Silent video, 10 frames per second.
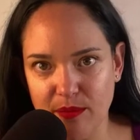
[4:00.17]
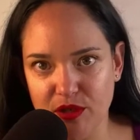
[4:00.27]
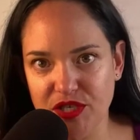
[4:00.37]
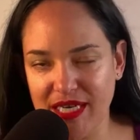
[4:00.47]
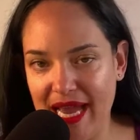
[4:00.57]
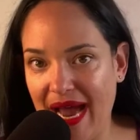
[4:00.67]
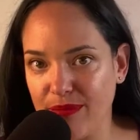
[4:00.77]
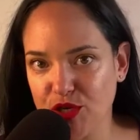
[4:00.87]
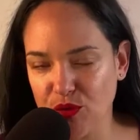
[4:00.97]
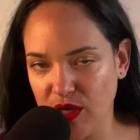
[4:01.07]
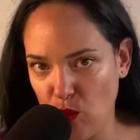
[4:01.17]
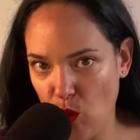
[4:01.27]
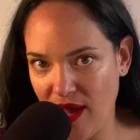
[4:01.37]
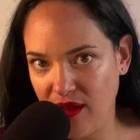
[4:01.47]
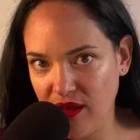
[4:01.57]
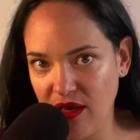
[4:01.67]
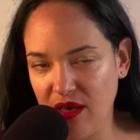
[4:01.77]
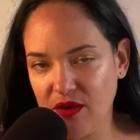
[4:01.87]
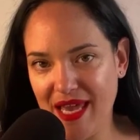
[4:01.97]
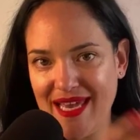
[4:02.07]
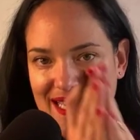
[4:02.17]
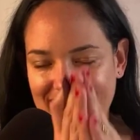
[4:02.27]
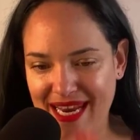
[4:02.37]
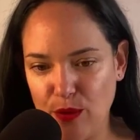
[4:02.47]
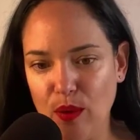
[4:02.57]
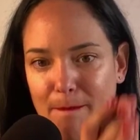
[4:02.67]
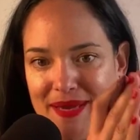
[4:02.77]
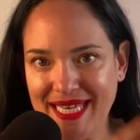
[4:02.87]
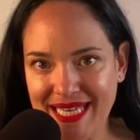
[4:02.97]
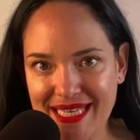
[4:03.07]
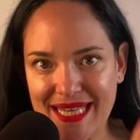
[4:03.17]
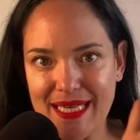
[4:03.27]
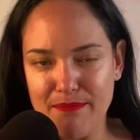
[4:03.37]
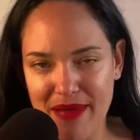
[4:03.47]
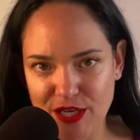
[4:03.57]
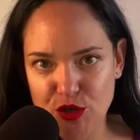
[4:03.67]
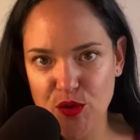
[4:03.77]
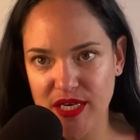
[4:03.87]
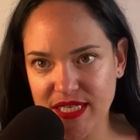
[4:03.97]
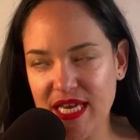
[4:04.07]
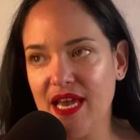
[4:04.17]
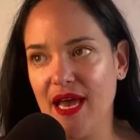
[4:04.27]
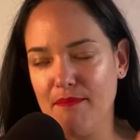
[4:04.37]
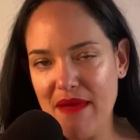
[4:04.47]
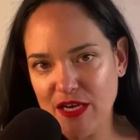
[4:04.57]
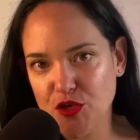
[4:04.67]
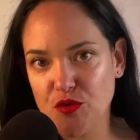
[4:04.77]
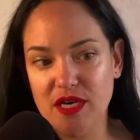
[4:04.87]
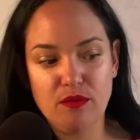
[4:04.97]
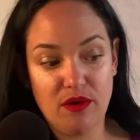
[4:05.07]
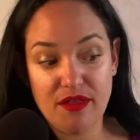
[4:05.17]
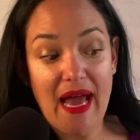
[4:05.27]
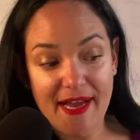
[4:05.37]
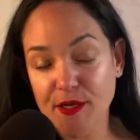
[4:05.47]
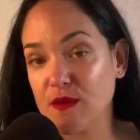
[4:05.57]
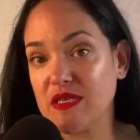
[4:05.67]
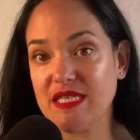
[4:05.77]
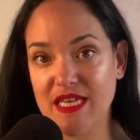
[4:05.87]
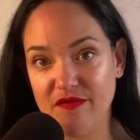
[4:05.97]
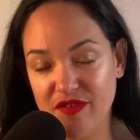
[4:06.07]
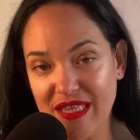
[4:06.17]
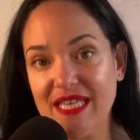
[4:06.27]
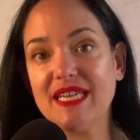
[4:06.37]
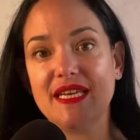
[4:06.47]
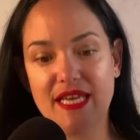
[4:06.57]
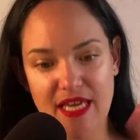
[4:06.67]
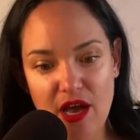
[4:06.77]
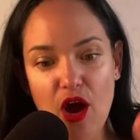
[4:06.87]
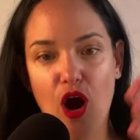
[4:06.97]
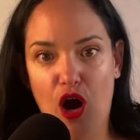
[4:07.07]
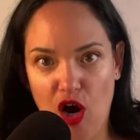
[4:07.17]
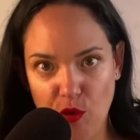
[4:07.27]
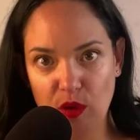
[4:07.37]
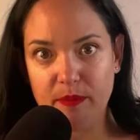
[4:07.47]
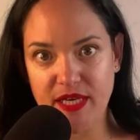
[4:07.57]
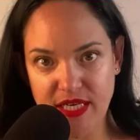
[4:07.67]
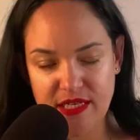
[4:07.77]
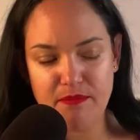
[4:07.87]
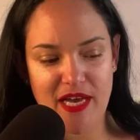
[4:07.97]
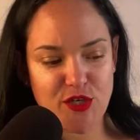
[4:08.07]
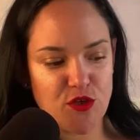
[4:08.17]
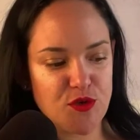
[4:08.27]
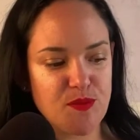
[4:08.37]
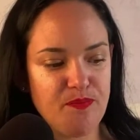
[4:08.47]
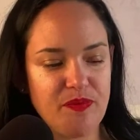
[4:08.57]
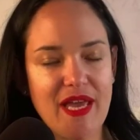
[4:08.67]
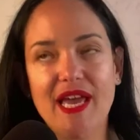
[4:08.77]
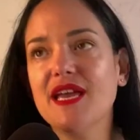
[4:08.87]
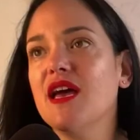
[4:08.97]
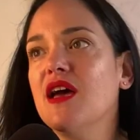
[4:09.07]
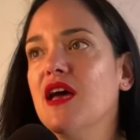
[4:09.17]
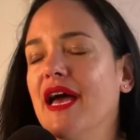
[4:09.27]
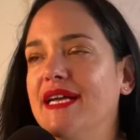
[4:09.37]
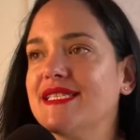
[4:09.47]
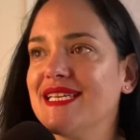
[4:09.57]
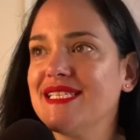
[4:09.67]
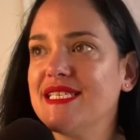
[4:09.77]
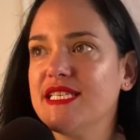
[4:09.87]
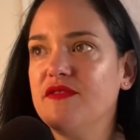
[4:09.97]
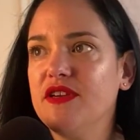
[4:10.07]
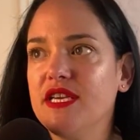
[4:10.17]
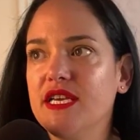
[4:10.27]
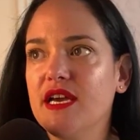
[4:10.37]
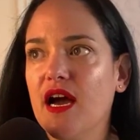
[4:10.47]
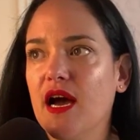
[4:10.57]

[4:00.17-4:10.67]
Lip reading: able to capture it well? Okay, can I repeatedly measure it and measure it with accuracy and validity on repeated measures? Okay, and sensitivity,